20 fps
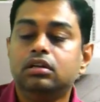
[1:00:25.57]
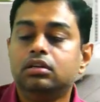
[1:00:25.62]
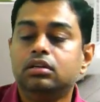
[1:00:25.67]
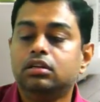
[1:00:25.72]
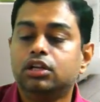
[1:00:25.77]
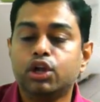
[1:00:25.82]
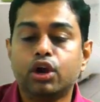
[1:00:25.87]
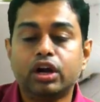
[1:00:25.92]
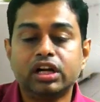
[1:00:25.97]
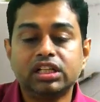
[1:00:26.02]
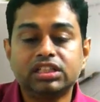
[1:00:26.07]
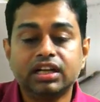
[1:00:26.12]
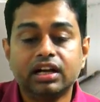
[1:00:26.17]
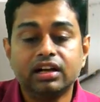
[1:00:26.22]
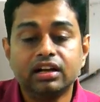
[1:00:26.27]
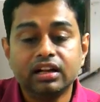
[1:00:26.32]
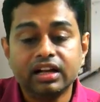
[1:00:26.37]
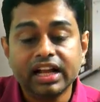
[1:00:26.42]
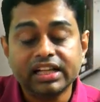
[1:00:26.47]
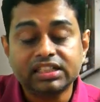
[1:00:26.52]
You
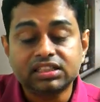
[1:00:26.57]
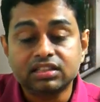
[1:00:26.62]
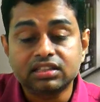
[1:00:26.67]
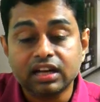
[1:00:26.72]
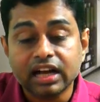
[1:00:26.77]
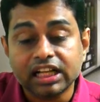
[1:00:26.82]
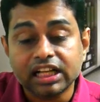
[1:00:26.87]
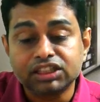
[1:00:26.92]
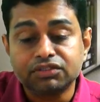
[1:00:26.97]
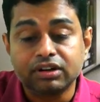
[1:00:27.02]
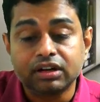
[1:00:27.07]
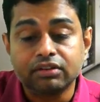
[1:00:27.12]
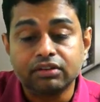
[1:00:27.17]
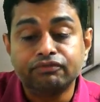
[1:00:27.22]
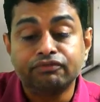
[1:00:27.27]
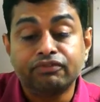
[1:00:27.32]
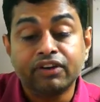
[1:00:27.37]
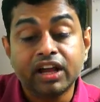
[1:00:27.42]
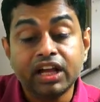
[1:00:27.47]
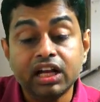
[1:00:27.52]
understand? Next, last one.
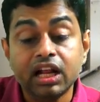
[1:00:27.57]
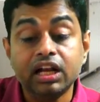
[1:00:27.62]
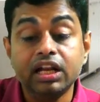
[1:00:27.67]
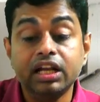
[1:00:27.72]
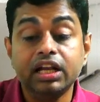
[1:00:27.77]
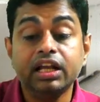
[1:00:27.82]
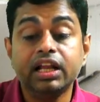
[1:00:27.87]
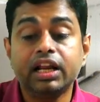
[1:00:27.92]
Finally,